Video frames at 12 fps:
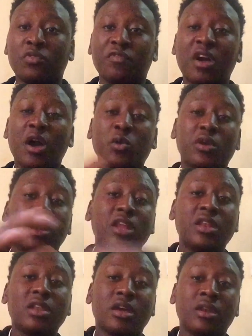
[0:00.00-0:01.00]
prove how
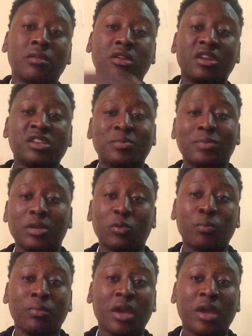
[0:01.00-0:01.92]
clean and crisp the